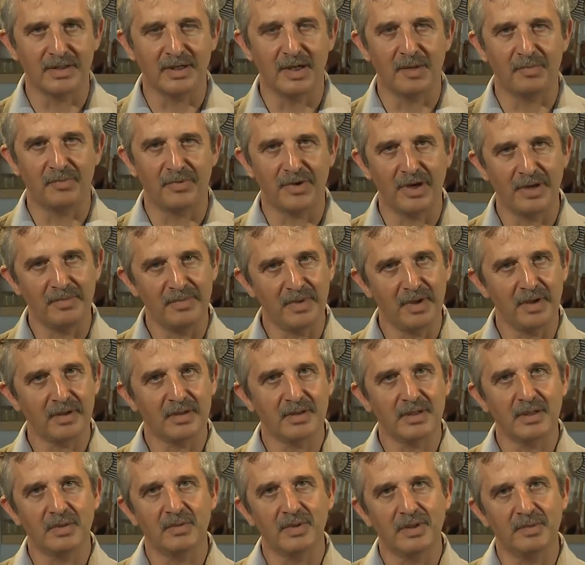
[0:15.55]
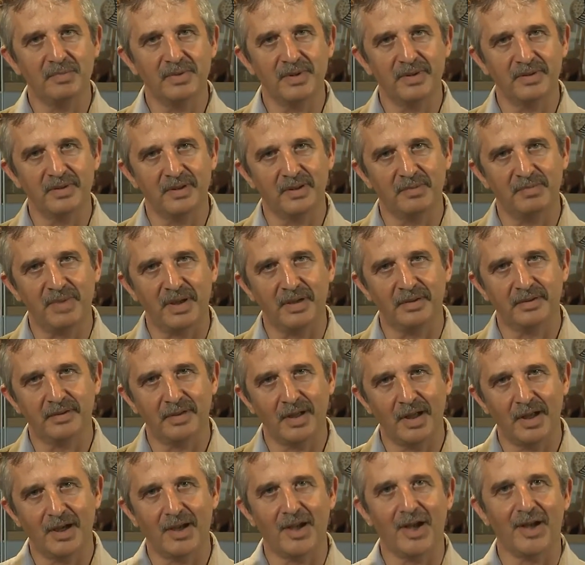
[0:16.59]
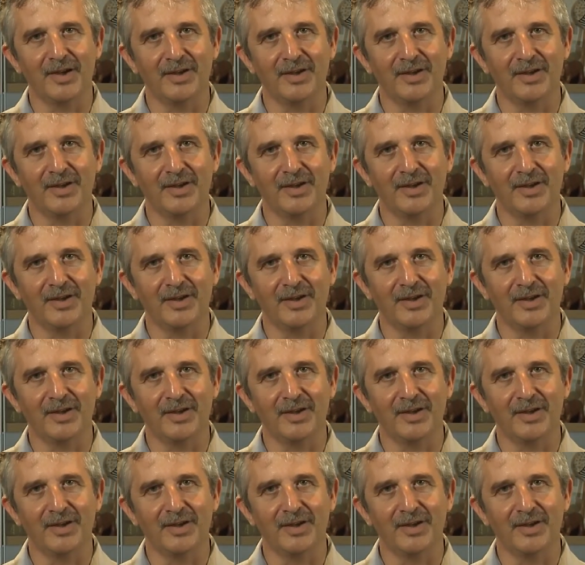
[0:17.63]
Now, Bright Marketing was a business bestseller,